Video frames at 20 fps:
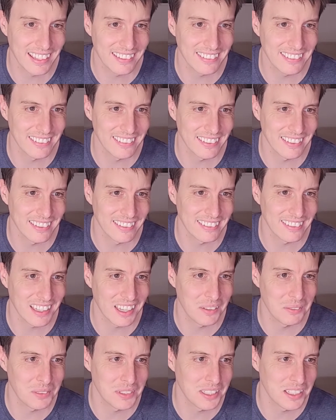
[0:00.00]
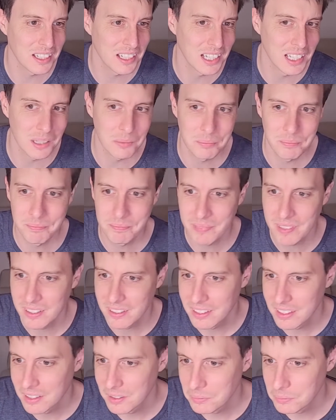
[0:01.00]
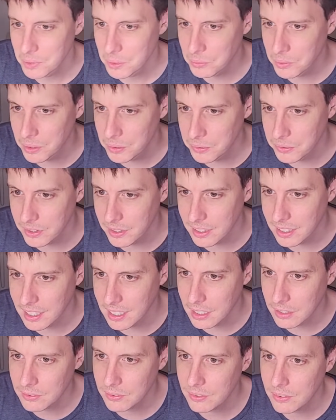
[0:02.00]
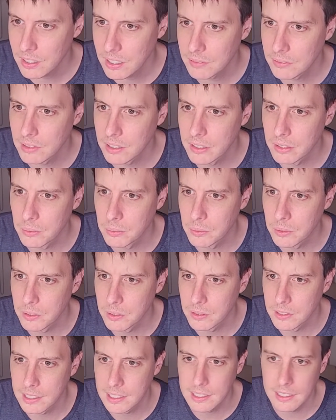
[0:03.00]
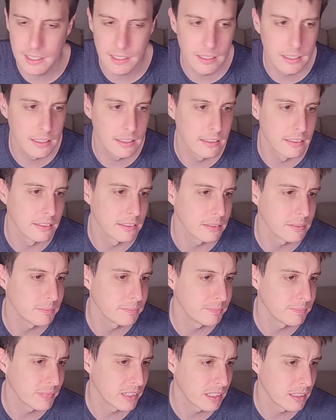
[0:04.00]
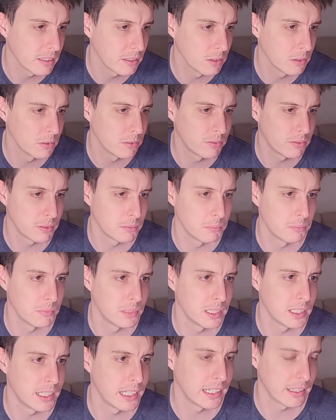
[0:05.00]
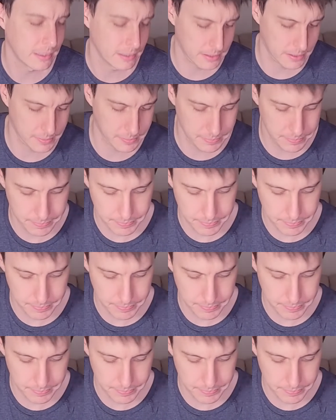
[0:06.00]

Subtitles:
answers at the same time. But what was the last five-letter word? Guild. Guild from Mike.